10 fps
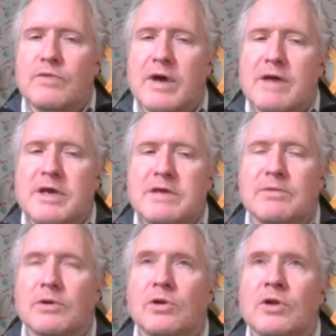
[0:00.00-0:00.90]
where
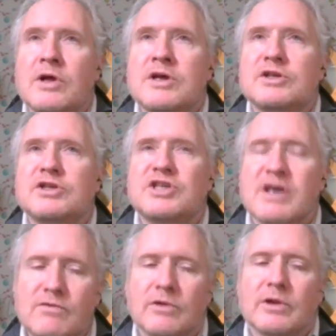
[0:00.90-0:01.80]
people
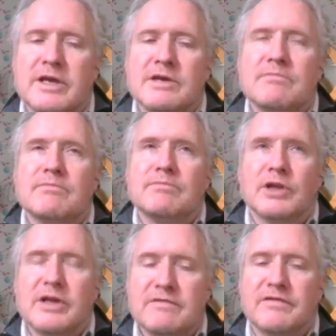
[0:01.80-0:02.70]
generally
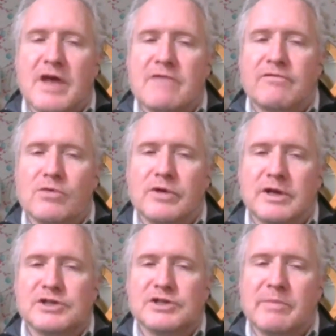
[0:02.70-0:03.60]
believe that
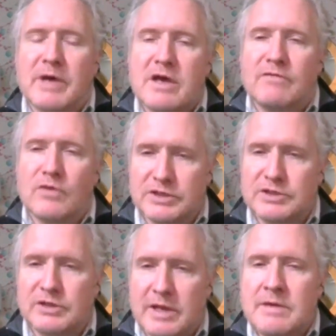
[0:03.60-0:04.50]
everyone is going to behave
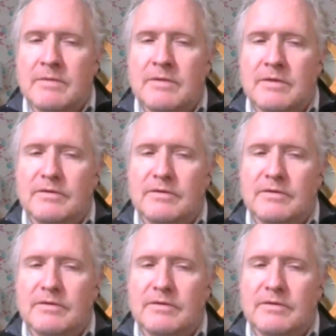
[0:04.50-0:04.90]
honestly.